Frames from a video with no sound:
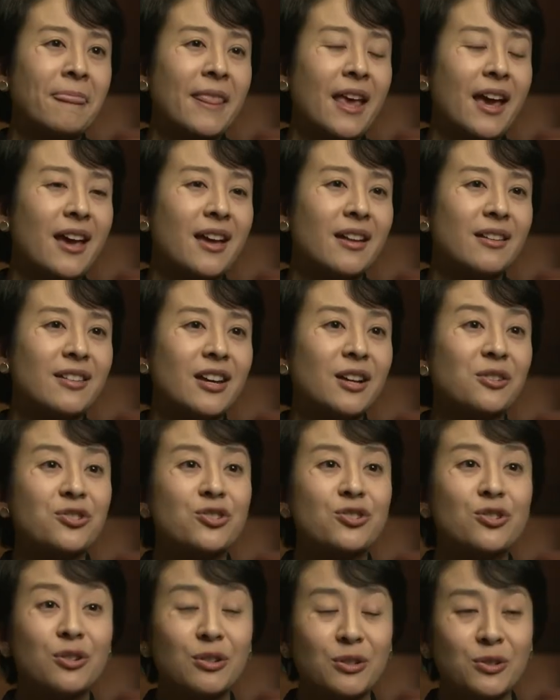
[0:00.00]
and our
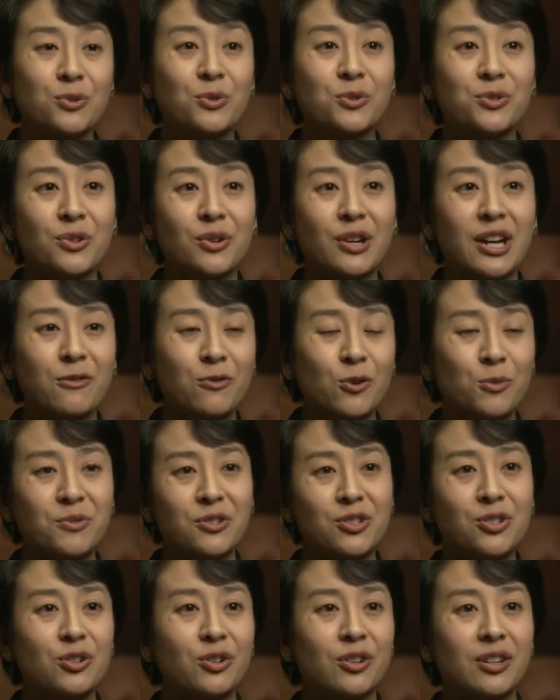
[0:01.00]
students also have
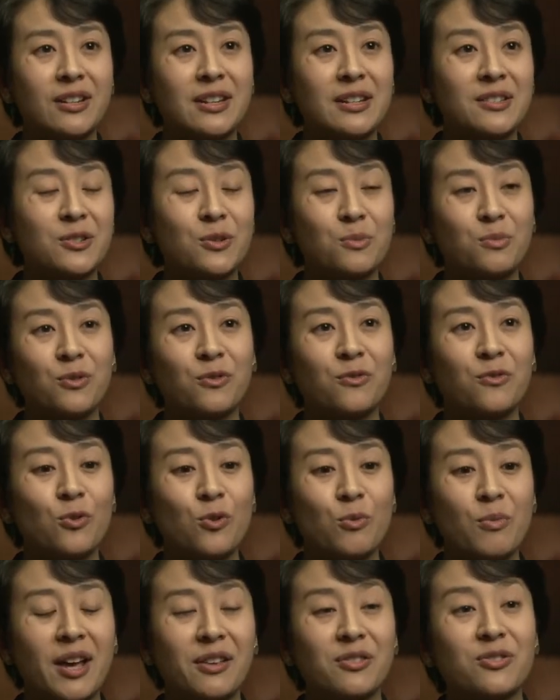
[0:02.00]
opportunities to
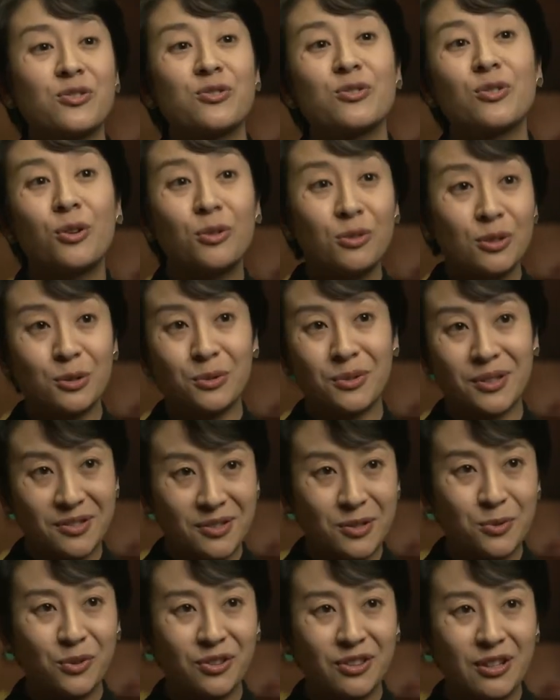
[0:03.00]
perform as
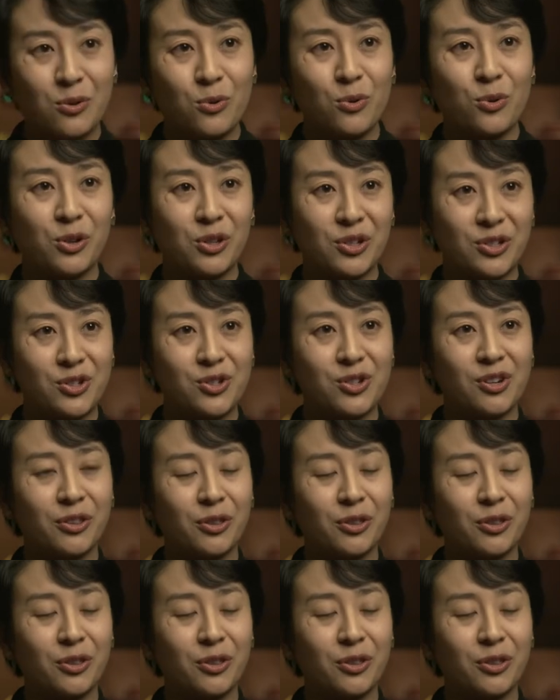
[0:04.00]
soloists with the orchestra